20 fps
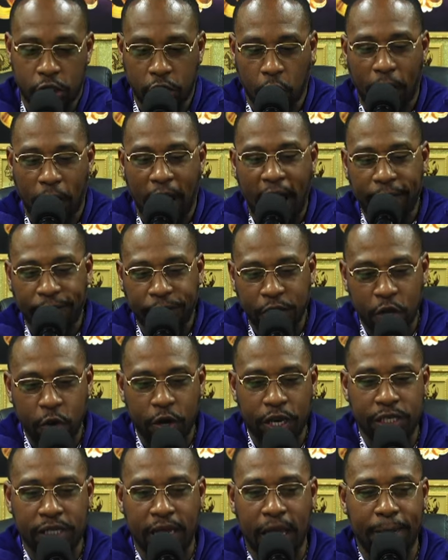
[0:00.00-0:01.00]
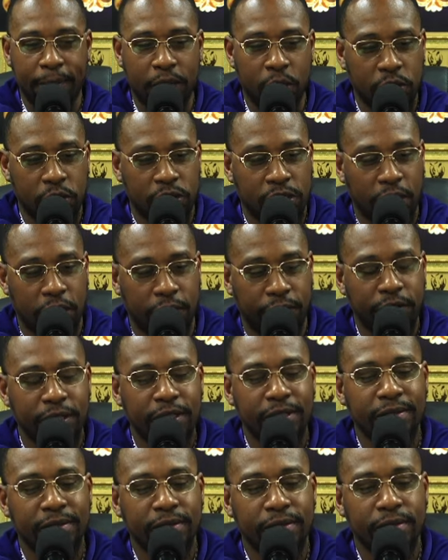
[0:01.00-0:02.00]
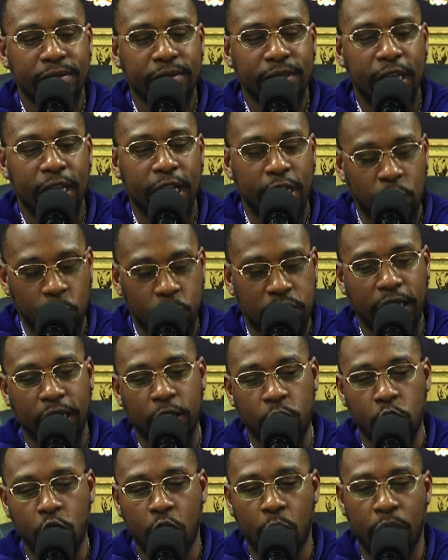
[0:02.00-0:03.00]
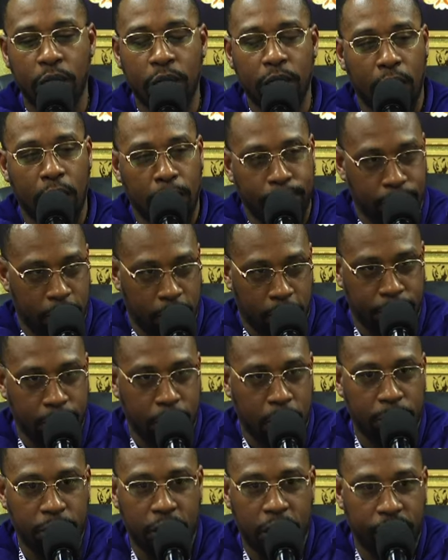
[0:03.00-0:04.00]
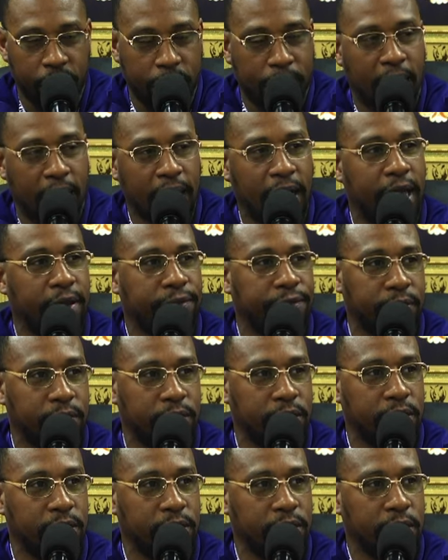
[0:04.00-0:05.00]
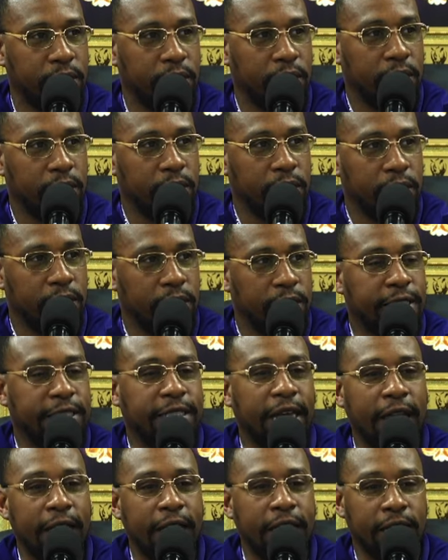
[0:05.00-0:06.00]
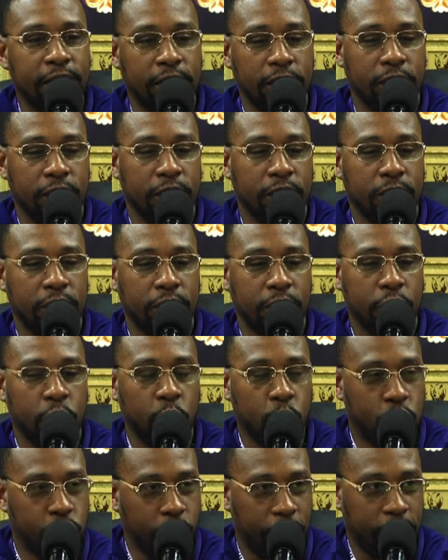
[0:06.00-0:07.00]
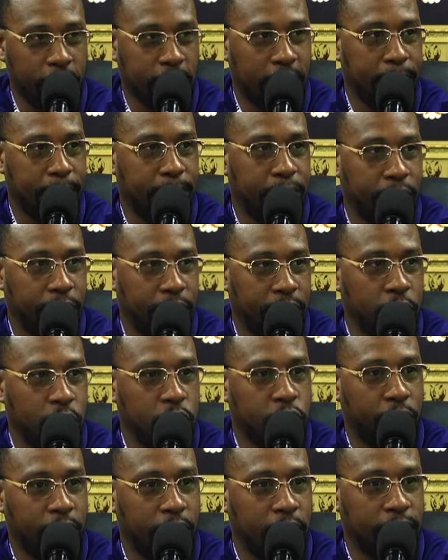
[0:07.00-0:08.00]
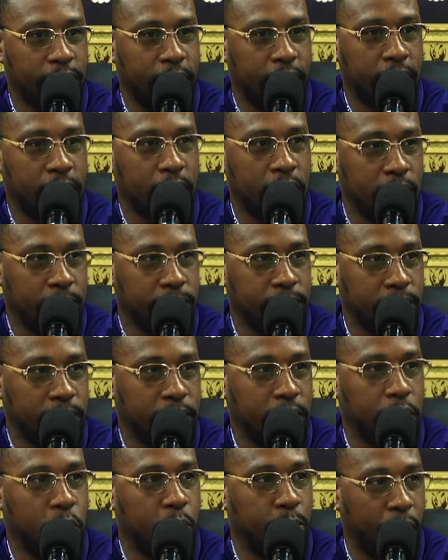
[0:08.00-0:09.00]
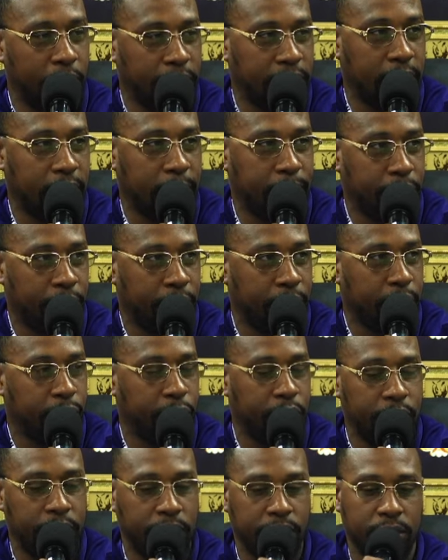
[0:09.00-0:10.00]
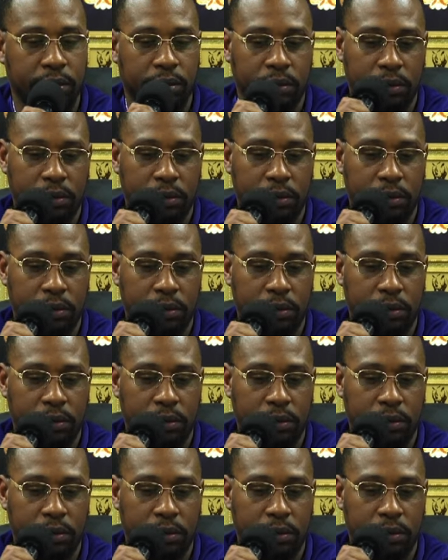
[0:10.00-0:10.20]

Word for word: So after you examine yourself and you say, you know what, I'm, I'm, I'm giving my life for this, then you drink of that bread, you drink of that cup, and you break that bread. Read.